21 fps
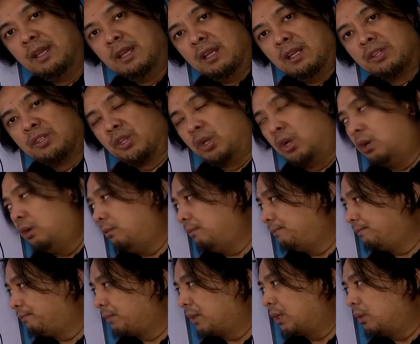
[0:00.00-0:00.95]
So
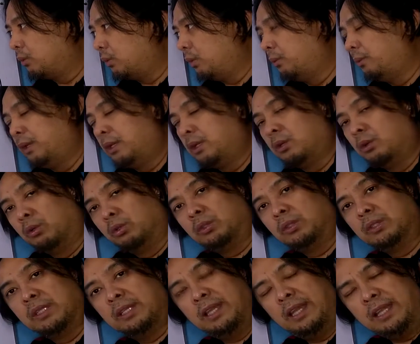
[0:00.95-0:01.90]
we will go
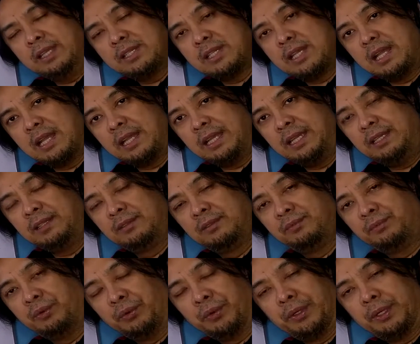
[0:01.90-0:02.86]
to the next slide
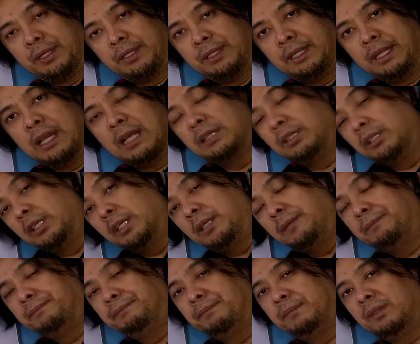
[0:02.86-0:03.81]
for the
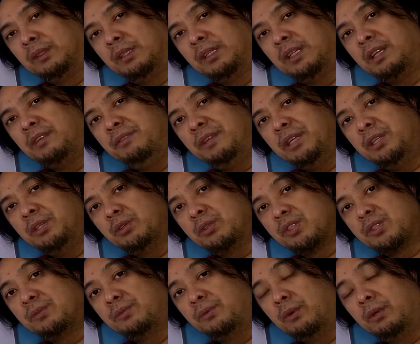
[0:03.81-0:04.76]
other
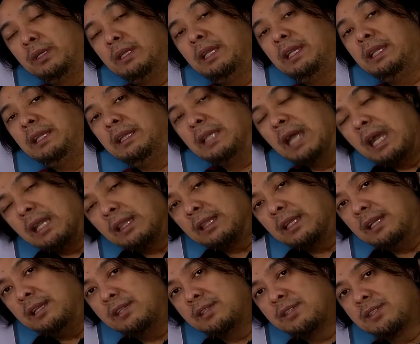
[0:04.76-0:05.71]
derivations for the
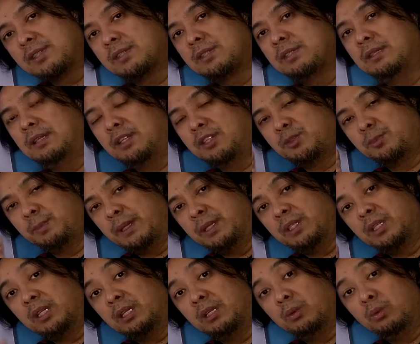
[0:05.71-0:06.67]
inductance,
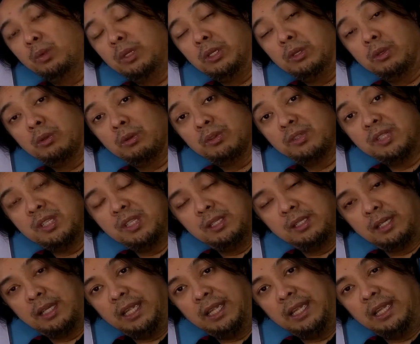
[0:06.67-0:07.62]
especially when you're
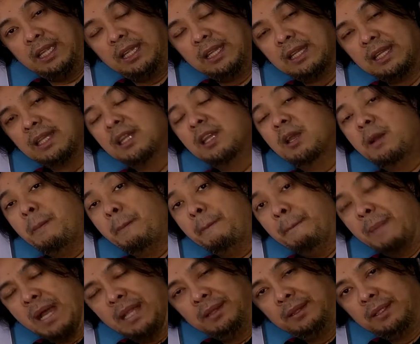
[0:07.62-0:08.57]
considering
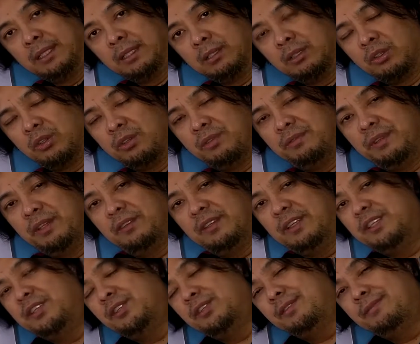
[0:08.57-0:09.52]
bundled
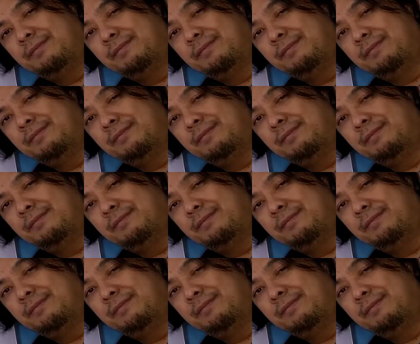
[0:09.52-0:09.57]
configuration.